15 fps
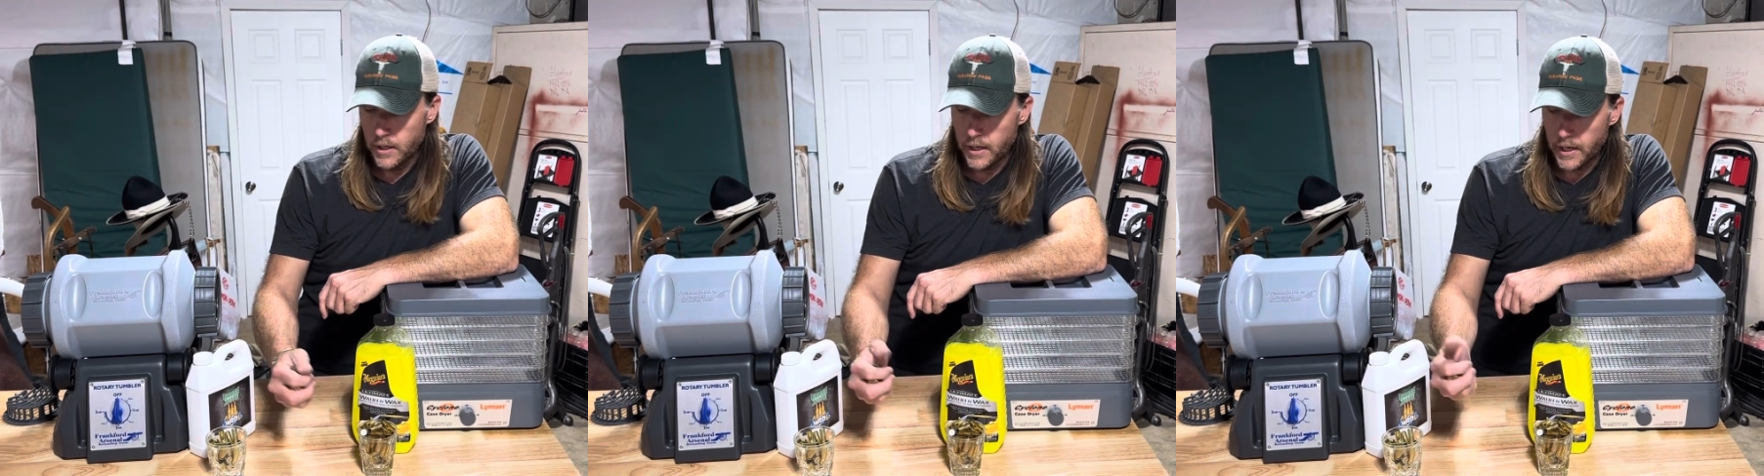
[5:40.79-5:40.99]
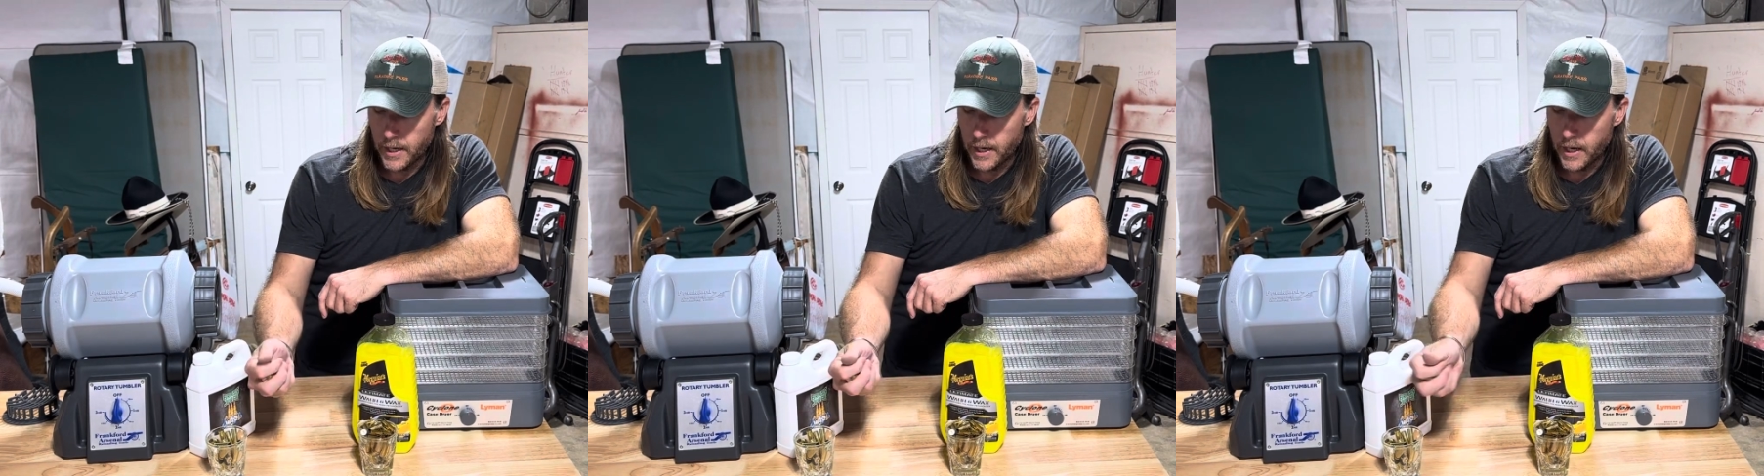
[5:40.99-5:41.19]

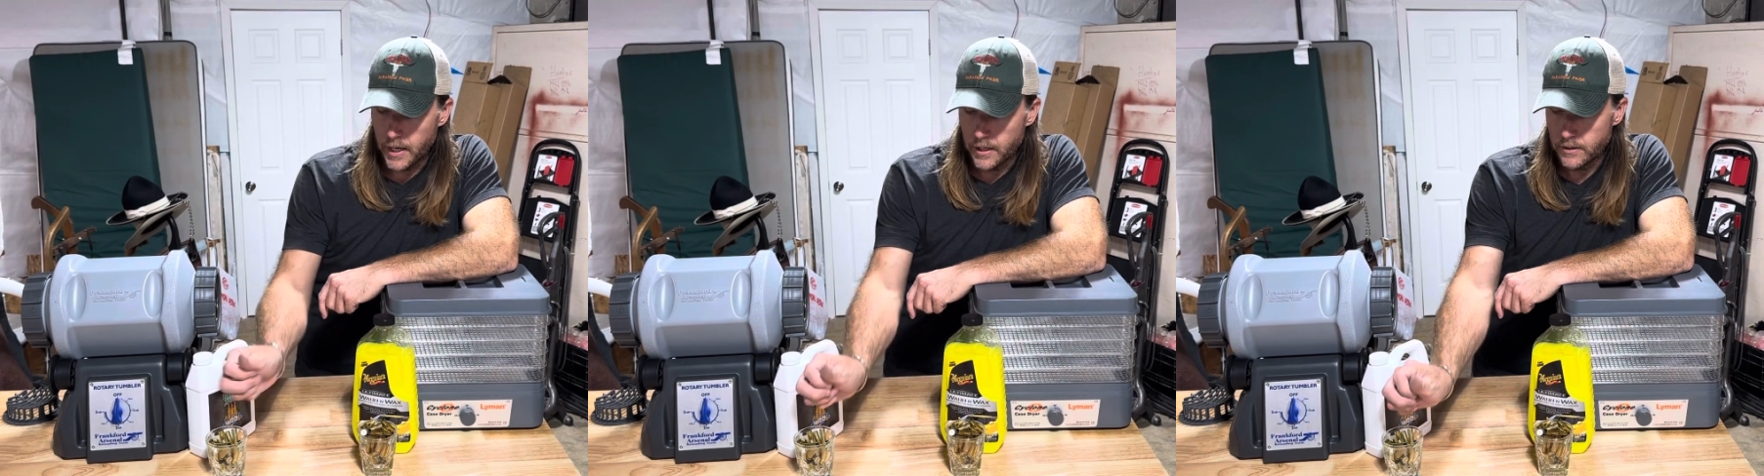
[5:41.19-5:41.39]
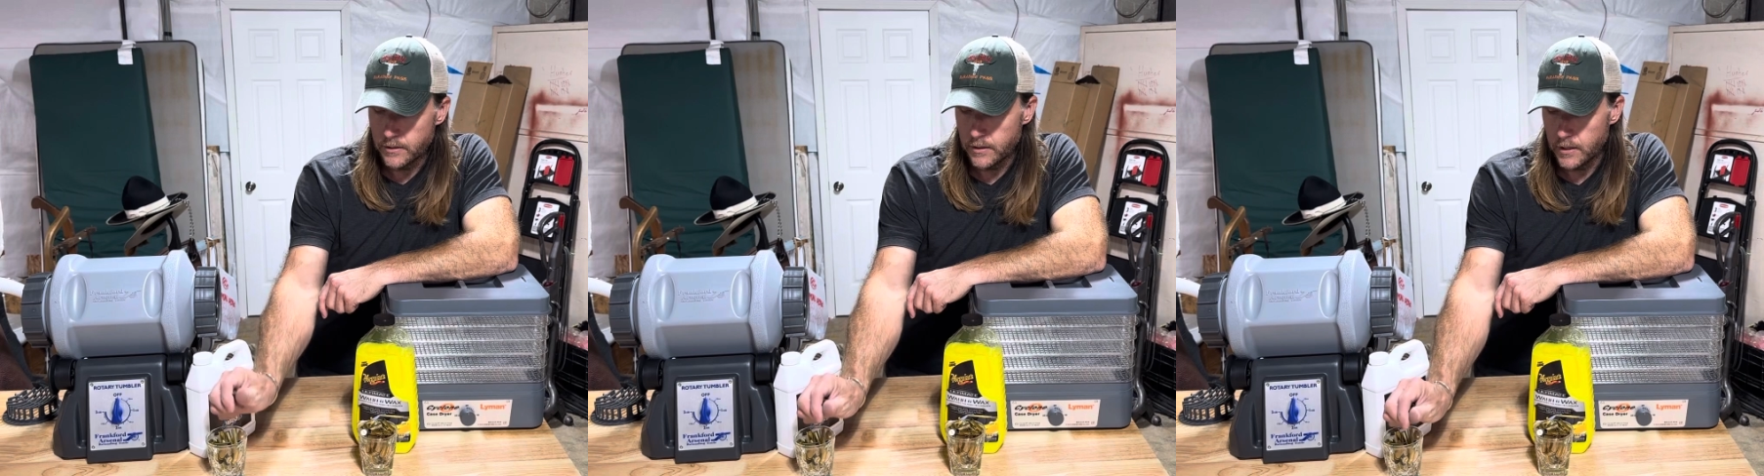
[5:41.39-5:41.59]

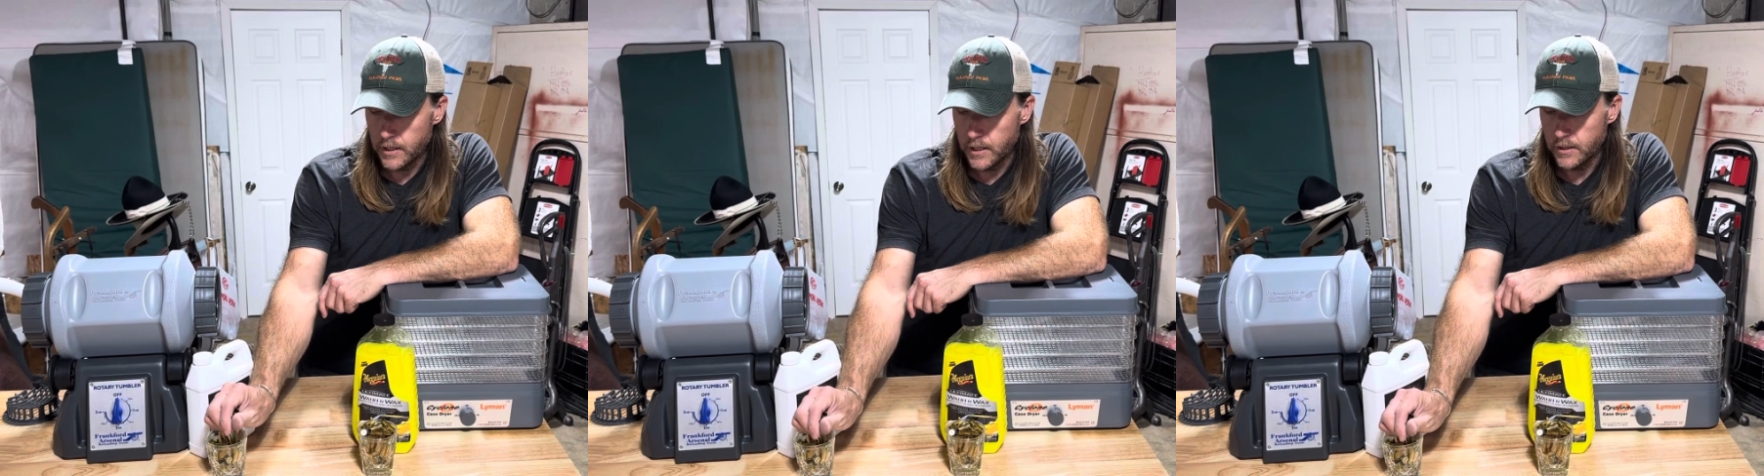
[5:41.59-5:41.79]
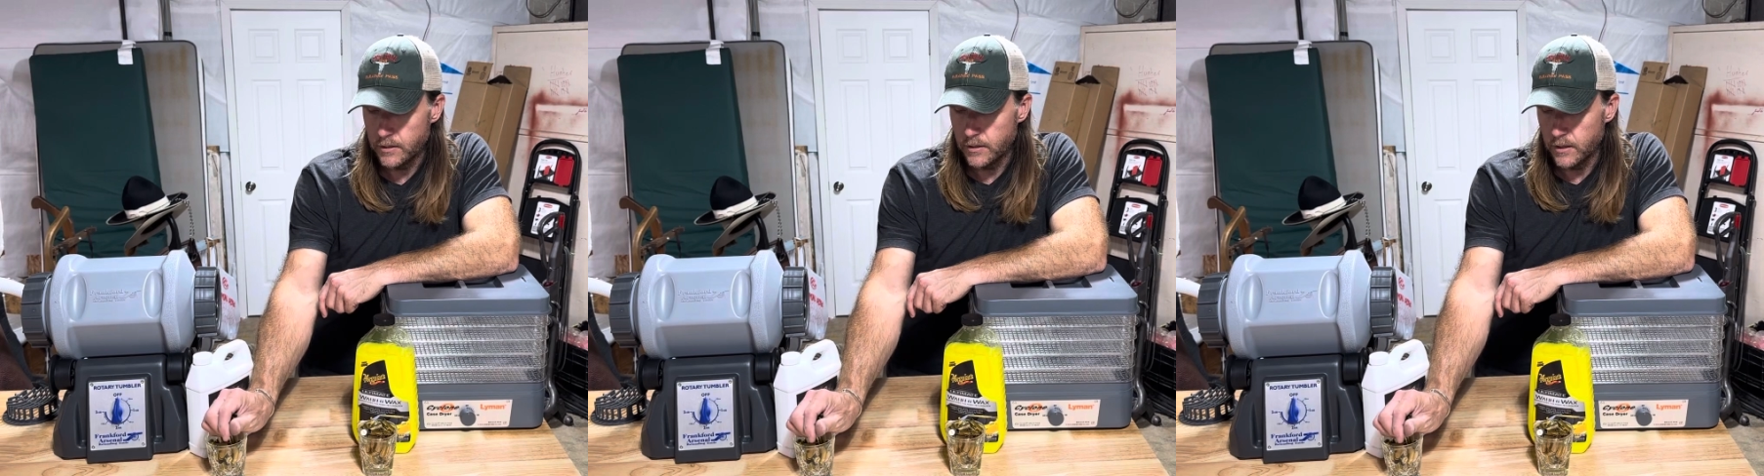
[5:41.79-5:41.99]
and
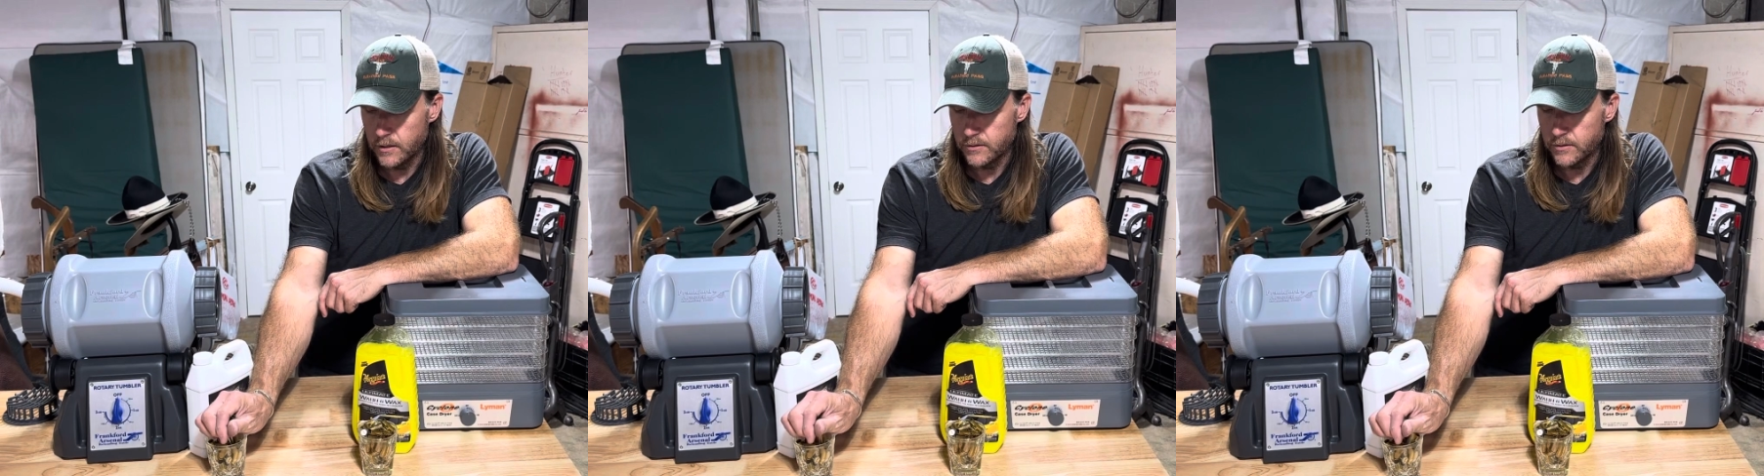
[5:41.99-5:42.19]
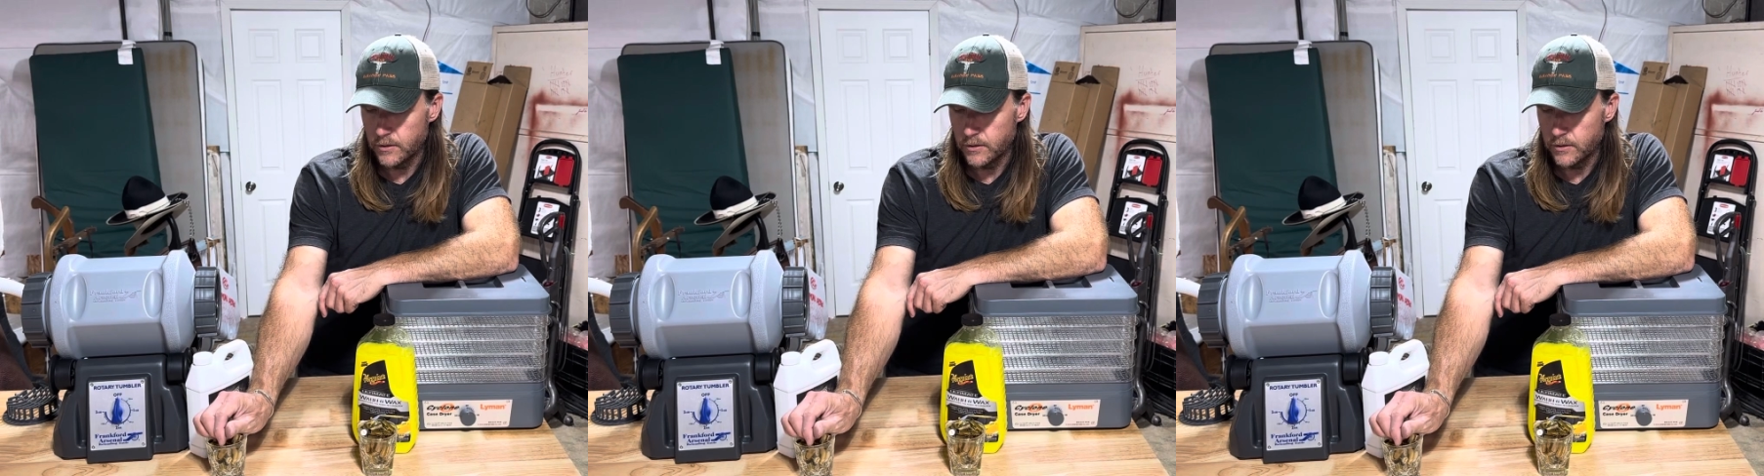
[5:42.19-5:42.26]
it does